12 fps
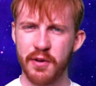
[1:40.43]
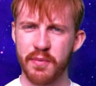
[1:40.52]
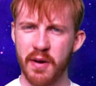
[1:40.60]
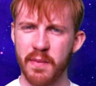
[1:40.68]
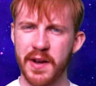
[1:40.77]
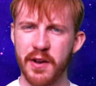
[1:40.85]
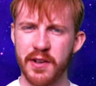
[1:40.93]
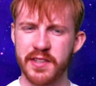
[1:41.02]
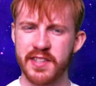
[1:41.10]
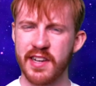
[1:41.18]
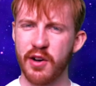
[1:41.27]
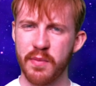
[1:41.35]
probably notice
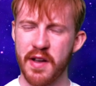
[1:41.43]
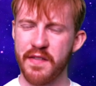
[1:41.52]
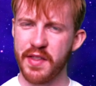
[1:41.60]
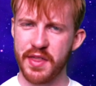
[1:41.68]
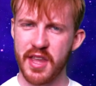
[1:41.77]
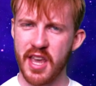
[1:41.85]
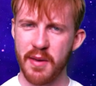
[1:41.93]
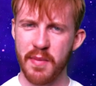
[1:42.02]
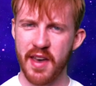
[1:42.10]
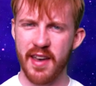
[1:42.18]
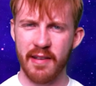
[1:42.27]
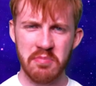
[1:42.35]
a little bit of a theme
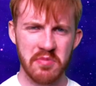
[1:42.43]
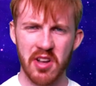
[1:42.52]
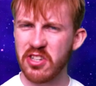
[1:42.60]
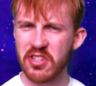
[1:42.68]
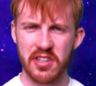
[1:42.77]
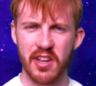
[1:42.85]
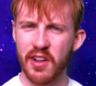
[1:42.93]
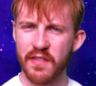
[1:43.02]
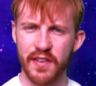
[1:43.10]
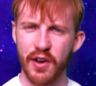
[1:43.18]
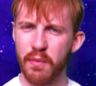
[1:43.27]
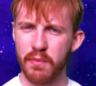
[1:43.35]
here. I just love
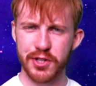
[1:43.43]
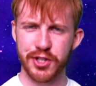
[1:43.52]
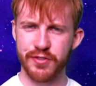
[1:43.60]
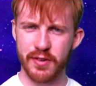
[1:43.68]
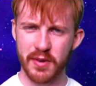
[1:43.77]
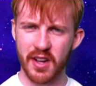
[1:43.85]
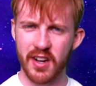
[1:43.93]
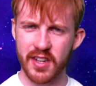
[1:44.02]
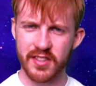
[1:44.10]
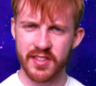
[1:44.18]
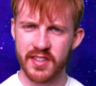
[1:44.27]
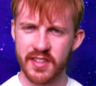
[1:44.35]
little mushroom
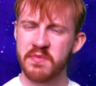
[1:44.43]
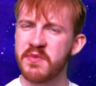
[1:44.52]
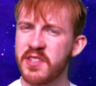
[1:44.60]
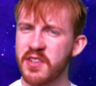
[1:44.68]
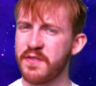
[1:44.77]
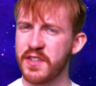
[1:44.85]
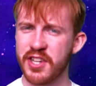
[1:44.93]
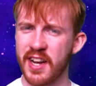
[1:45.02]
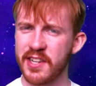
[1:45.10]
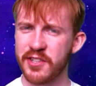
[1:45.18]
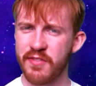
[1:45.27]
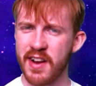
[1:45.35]
guys. So for
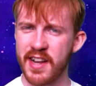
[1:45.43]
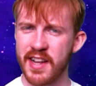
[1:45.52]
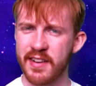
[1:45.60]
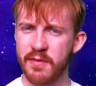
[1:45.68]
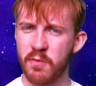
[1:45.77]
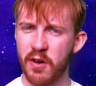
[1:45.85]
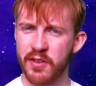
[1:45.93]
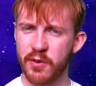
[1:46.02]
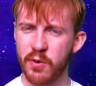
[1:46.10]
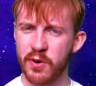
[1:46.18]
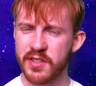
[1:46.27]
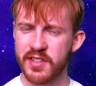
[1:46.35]
challenge rating
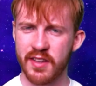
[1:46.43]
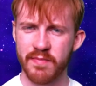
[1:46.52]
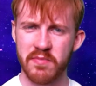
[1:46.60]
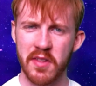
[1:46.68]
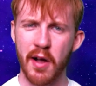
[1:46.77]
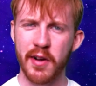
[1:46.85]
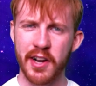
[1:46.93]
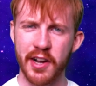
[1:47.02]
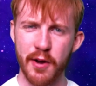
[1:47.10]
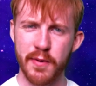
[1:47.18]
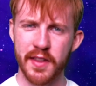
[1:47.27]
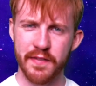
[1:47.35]
1/4, I'm going to
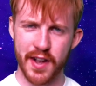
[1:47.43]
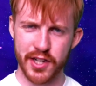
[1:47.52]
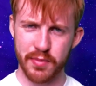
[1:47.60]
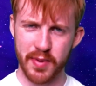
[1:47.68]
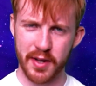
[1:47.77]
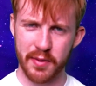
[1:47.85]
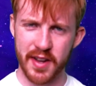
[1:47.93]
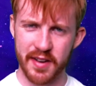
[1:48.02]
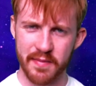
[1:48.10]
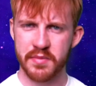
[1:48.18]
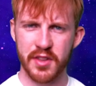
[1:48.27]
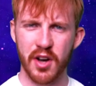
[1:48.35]
go with the Vegapygmy.
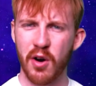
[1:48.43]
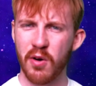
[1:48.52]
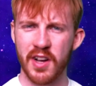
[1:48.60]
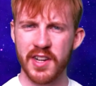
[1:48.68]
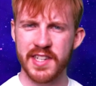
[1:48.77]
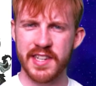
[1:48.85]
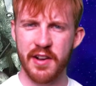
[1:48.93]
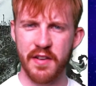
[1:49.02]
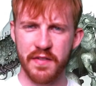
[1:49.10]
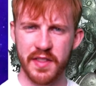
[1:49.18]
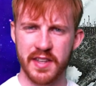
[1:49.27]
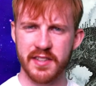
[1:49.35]
The whole idea
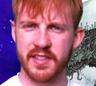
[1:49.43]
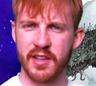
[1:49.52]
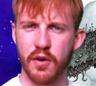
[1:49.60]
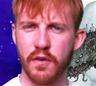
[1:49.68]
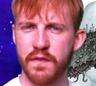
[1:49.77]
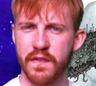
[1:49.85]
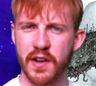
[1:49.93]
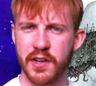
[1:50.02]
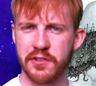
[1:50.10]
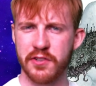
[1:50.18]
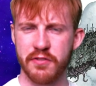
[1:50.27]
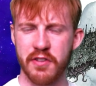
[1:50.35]
of these little
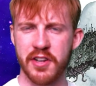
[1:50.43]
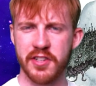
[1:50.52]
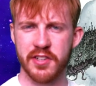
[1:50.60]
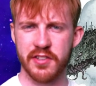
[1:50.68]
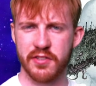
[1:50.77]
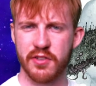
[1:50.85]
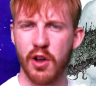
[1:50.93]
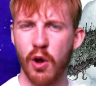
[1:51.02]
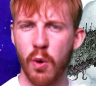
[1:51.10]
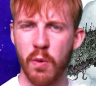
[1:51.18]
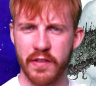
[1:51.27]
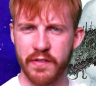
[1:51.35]
fungus creatures
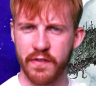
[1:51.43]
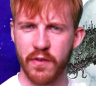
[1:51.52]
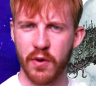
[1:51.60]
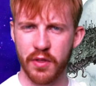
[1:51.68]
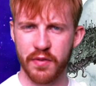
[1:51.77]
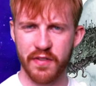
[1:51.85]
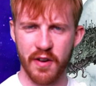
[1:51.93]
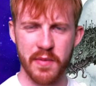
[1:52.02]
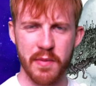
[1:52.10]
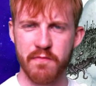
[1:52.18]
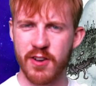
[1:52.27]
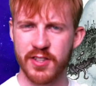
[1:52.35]
clawing forth from a
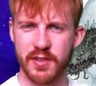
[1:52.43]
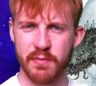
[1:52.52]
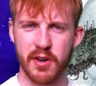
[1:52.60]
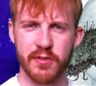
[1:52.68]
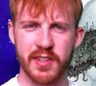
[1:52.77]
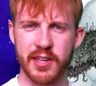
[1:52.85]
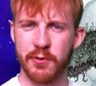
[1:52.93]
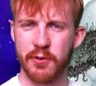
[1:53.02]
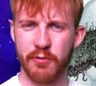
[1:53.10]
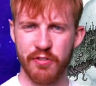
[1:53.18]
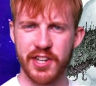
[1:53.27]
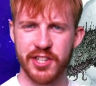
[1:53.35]
russet mold killed
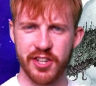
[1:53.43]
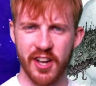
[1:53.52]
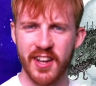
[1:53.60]
creature,